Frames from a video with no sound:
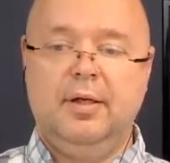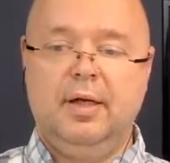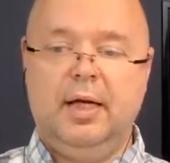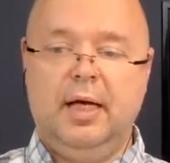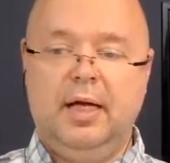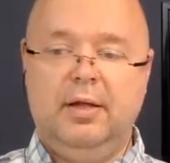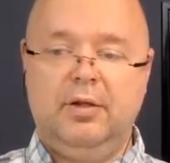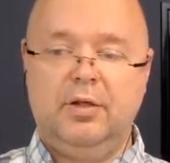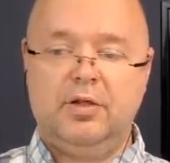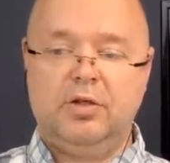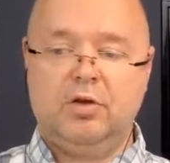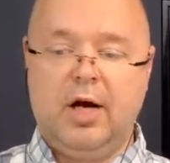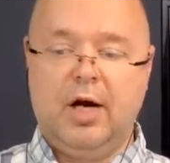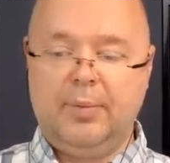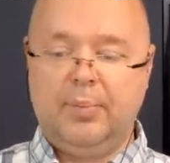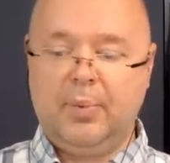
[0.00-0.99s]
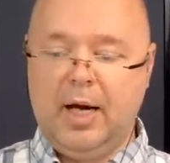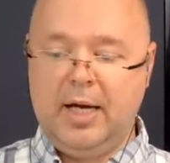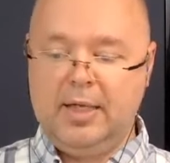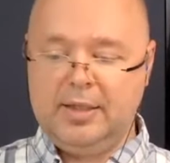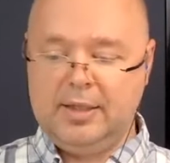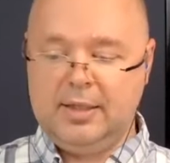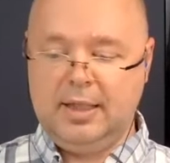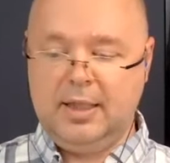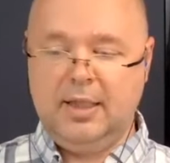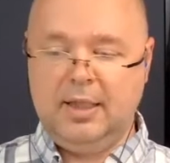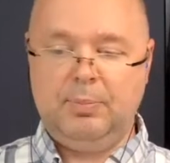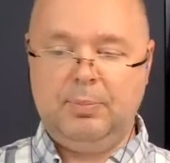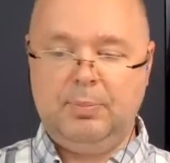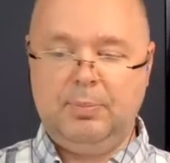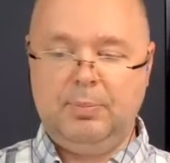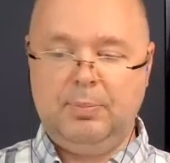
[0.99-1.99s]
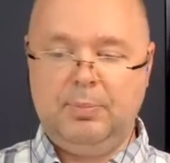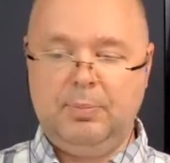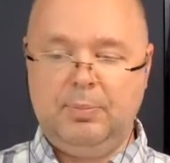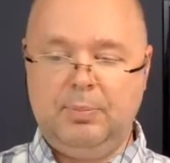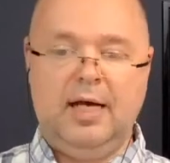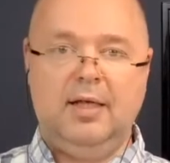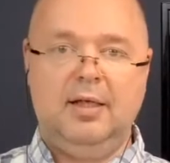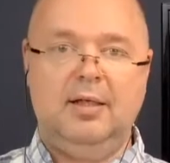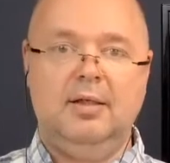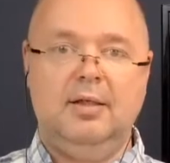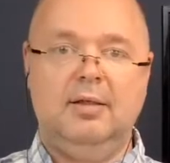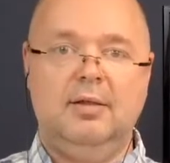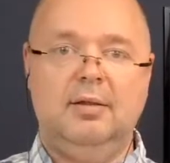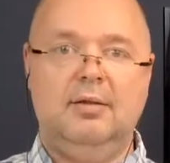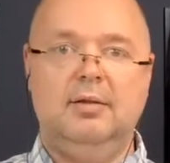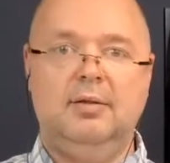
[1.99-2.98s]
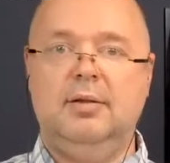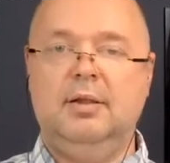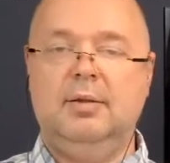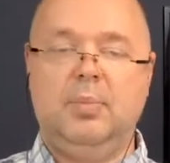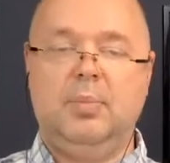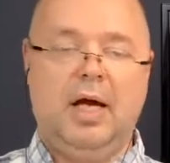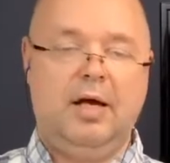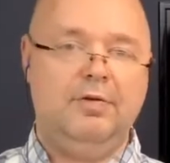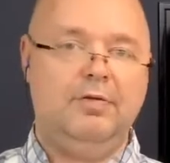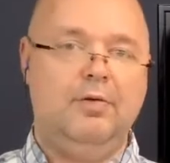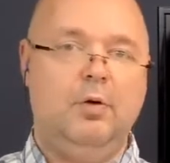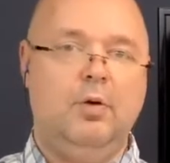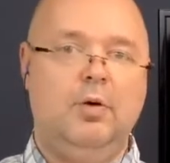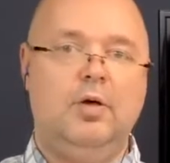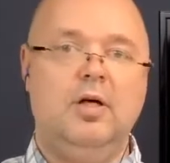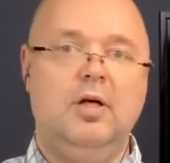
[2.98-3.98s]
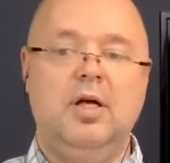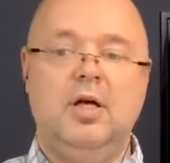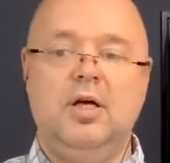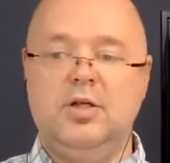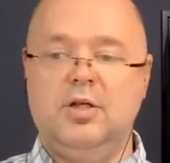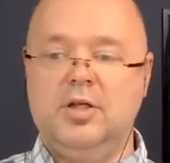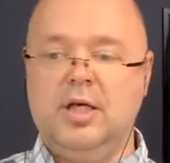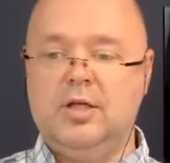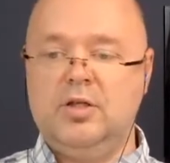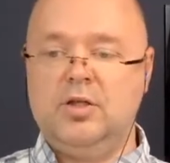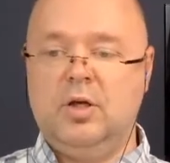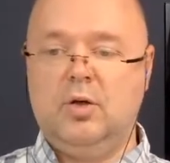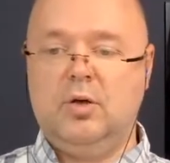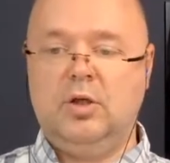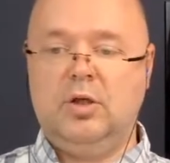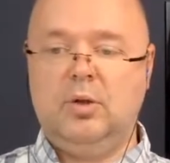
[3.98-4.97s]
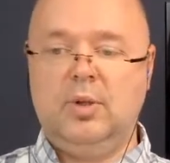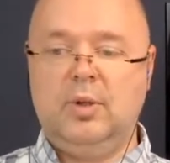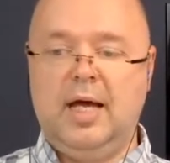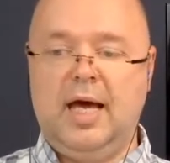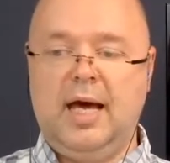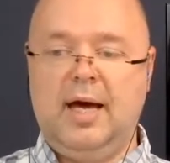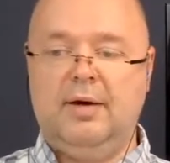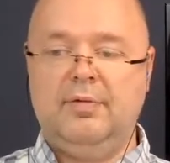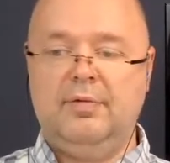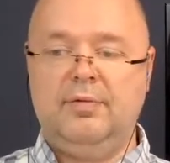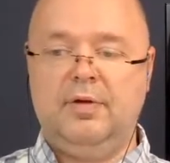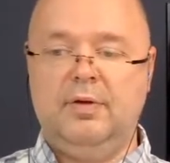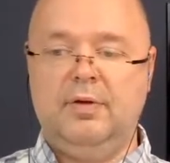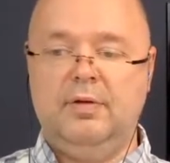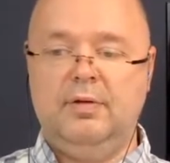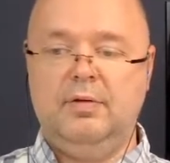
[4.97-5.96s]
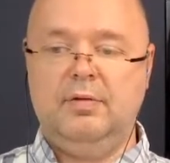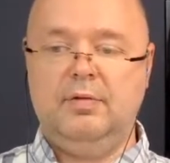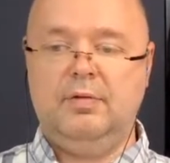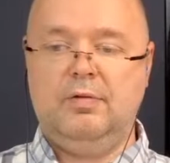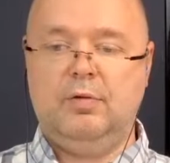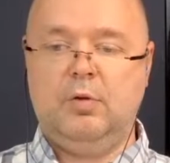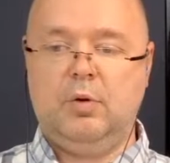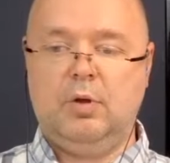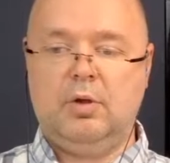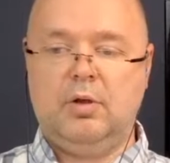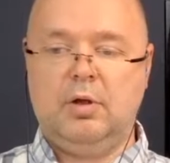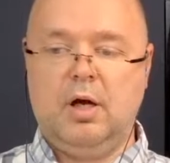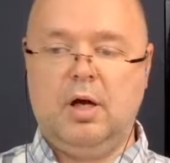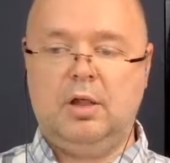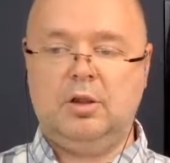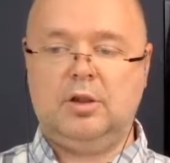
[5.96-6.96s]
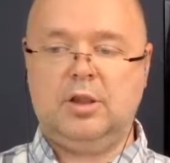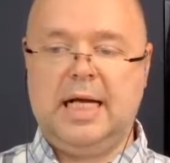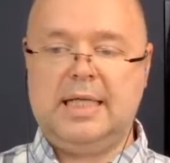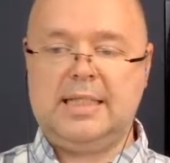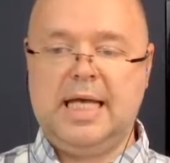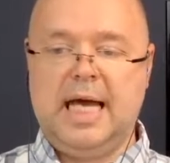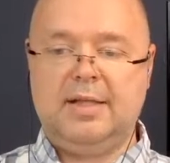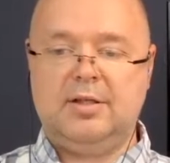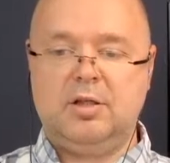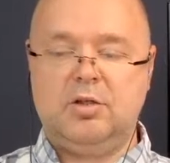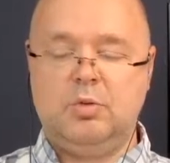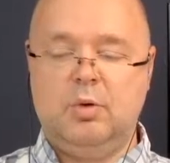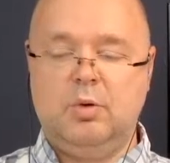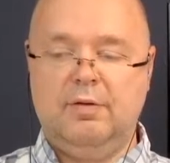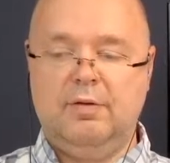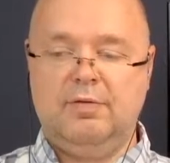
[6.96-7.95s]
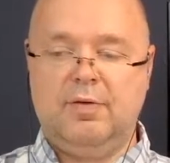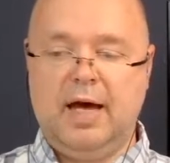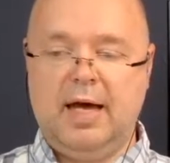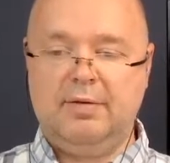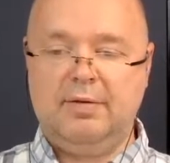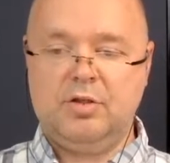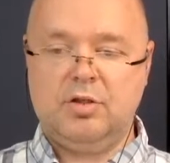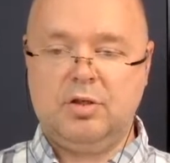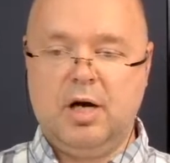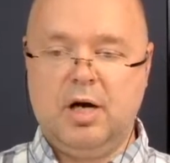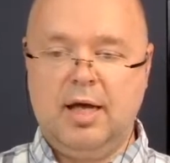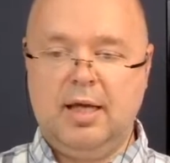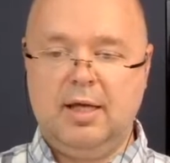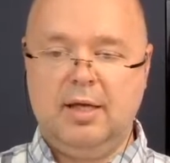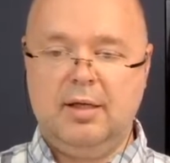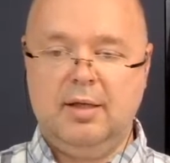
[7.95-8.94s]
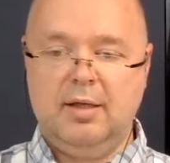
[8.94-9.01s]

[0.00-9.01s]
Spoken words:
and the strike price is going to be divided by 4. So you would have 4 contracts at the 25 strike,